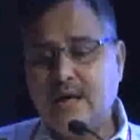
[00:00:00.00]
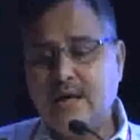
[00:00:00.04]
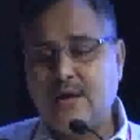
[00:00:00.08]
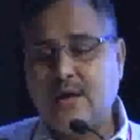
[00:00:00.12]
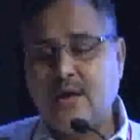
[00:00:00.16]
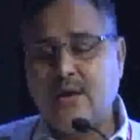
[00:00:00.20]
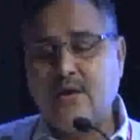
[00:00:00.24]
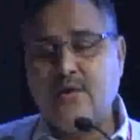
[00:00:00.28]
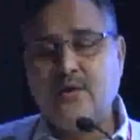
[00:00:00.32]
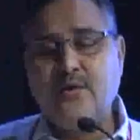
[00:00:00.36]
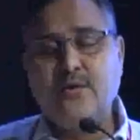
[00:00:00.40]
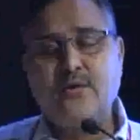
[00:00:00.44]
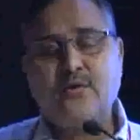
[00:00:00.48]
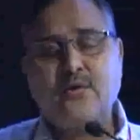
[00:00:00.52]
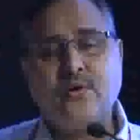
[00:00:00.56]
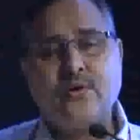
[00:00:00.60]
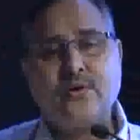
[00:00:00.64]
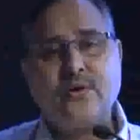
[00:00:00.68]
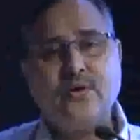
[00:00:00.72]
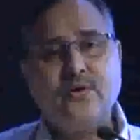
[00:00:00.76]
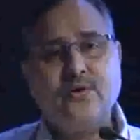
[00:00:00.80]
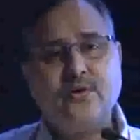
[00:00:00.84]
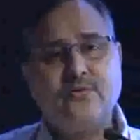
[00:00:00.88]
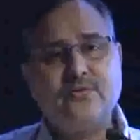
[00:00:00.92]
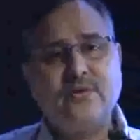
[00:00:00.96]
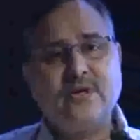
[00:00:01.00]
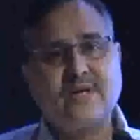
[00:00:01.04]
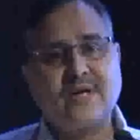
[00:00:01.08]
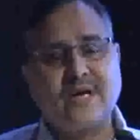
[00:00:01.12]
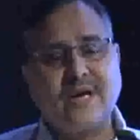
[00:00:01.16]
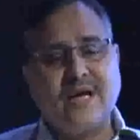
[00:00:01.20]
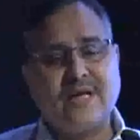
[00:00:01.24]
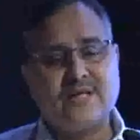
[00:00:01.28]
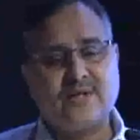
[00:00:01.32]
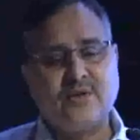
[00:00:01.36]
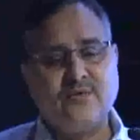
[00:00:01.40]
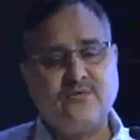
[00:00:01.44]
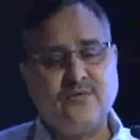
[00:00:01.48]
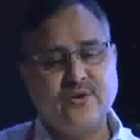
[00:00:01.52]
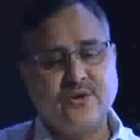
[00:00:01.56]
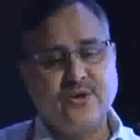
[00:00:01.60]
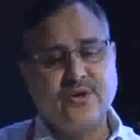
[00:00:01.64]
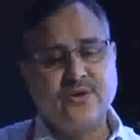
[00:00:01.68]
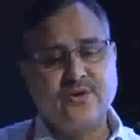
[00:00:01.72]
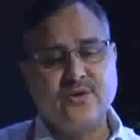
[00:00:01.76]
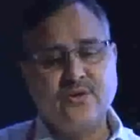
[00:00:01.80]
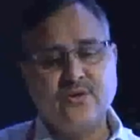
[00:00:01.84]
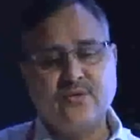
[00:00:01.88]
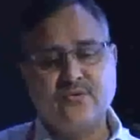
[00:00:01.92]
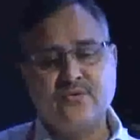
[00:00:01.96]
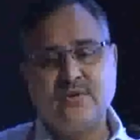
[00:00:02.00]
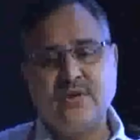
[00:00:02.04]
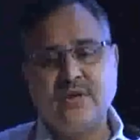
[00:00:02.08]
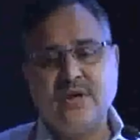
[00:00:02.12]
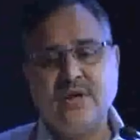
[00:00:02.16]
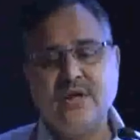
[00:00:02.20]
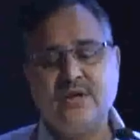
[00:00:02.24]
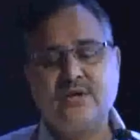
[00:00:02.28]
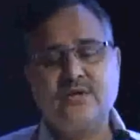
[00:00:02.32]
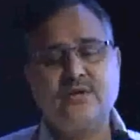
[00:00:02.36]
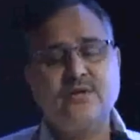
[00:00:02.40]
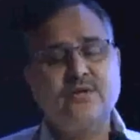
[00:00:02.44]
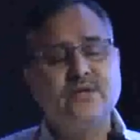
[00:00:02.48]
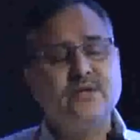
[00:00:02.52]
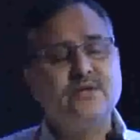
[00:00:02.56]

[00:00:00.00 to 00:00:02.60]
Now, talking of the classification of the itch,